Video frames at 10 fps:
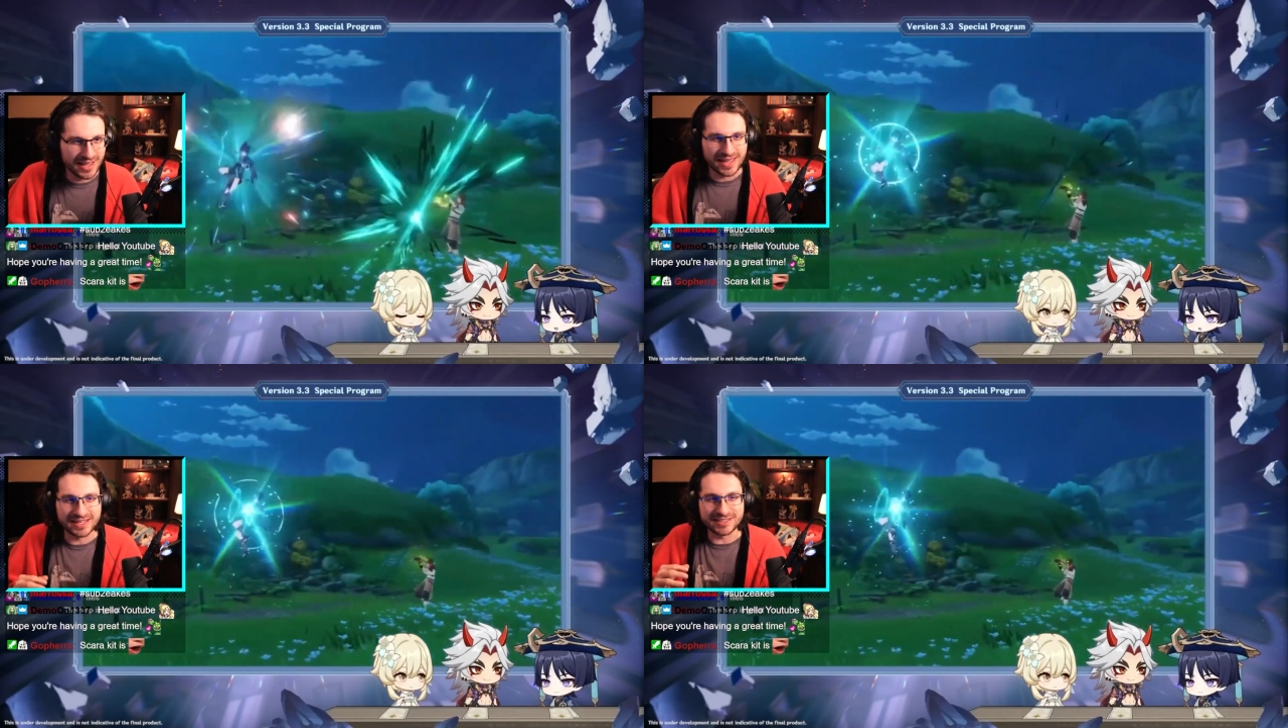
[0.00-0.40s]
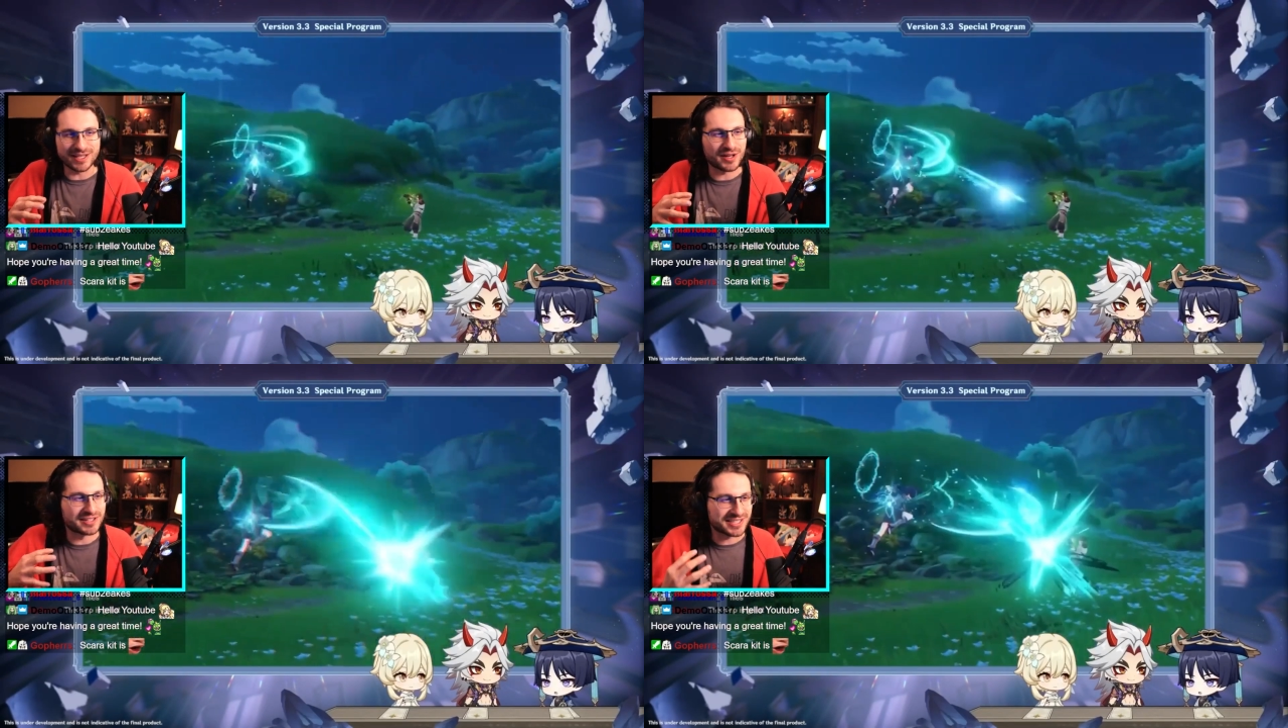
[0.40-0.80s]
He
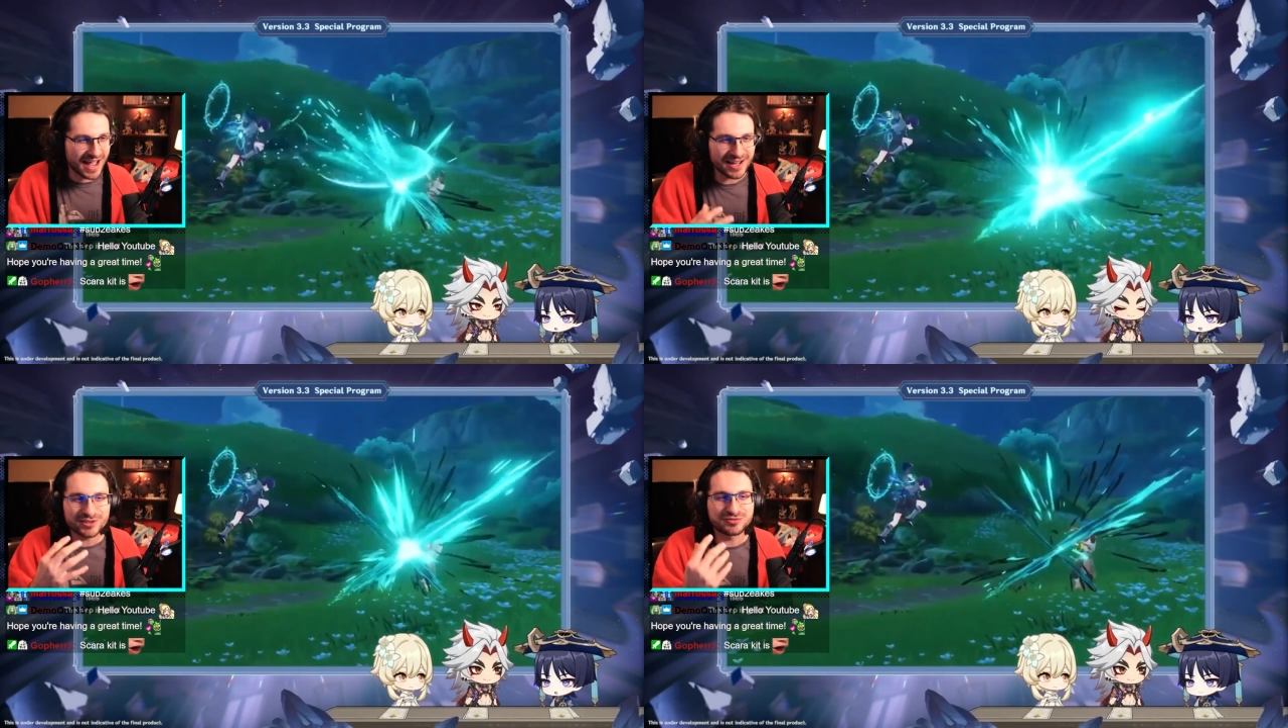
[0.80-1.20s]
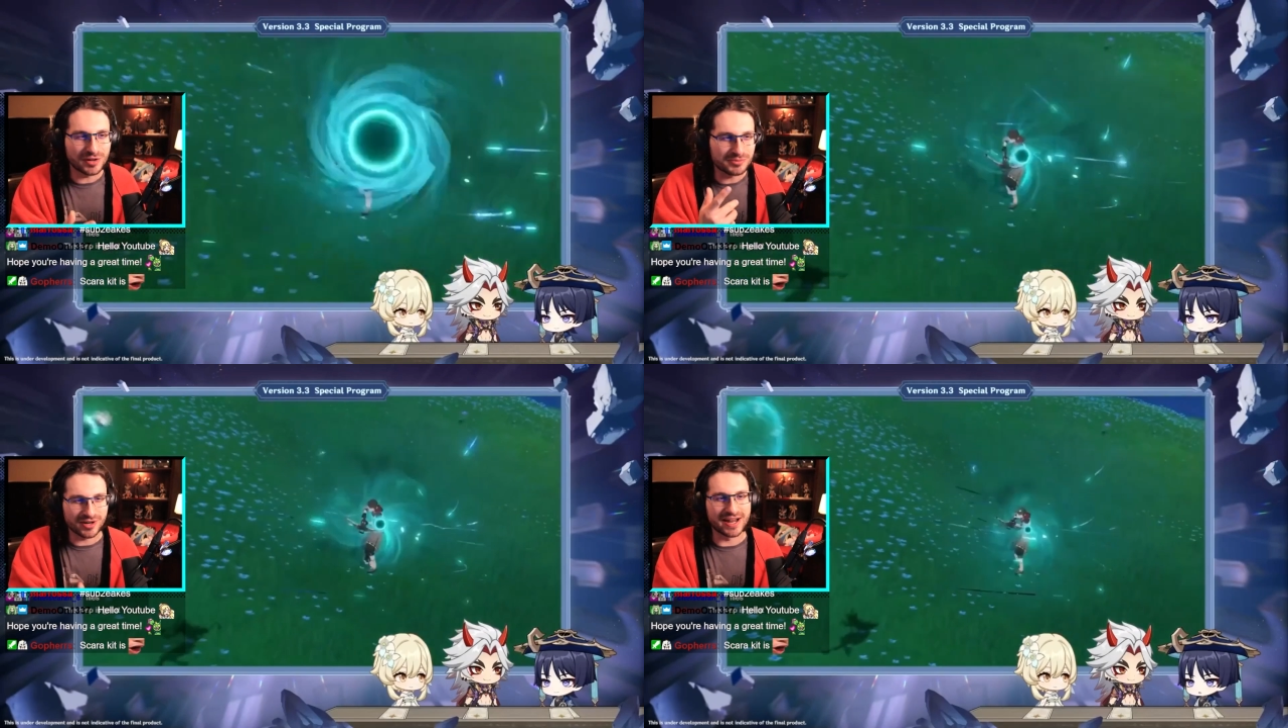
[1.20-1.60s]
attacks
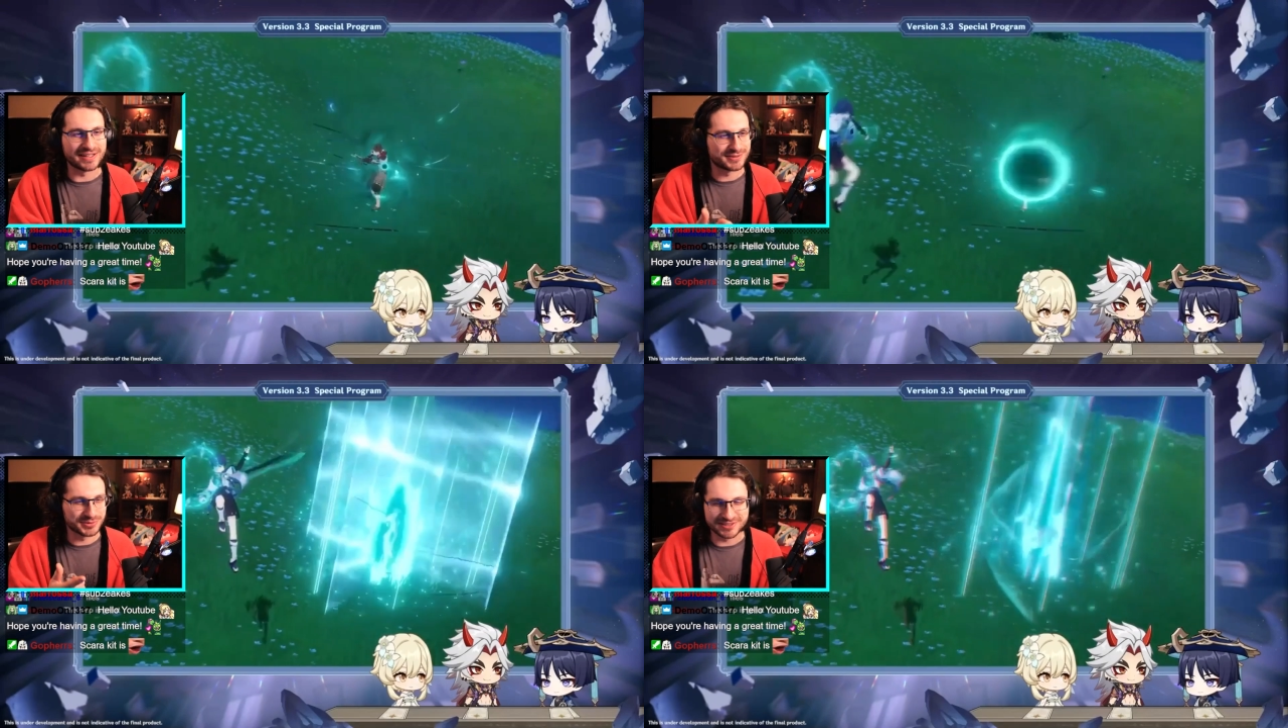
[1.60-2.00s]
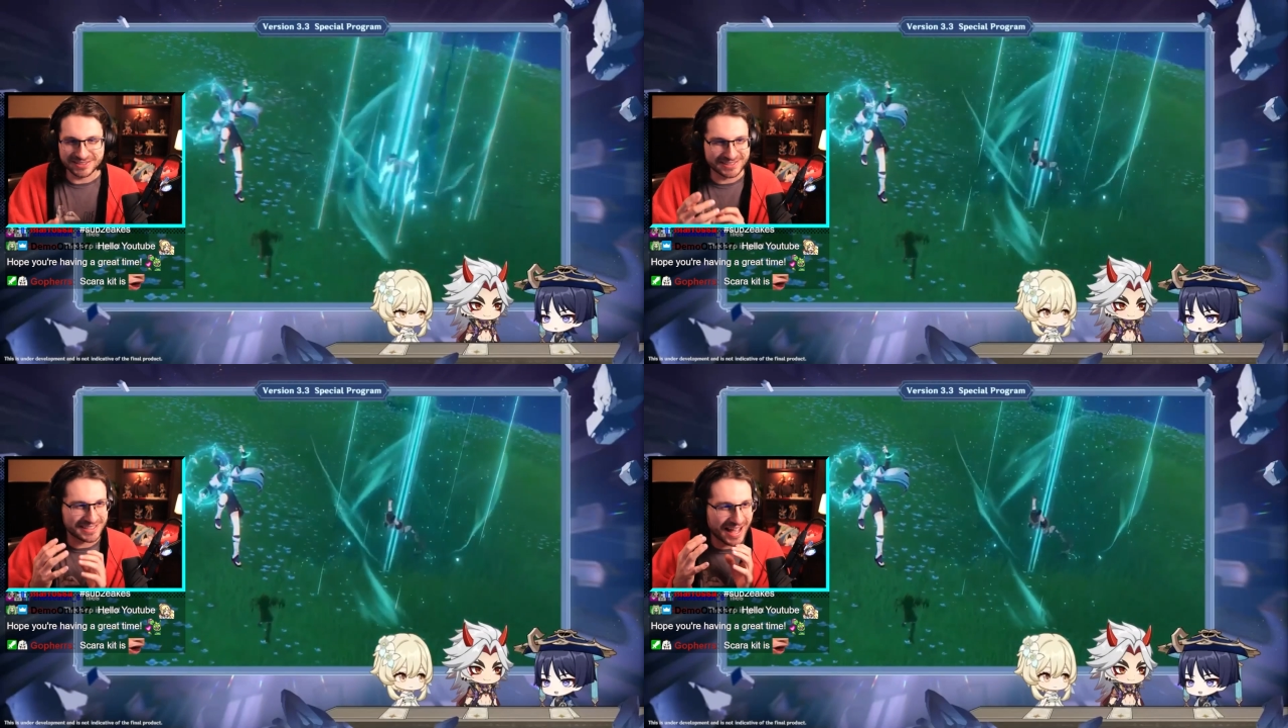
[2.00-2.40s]
from range with these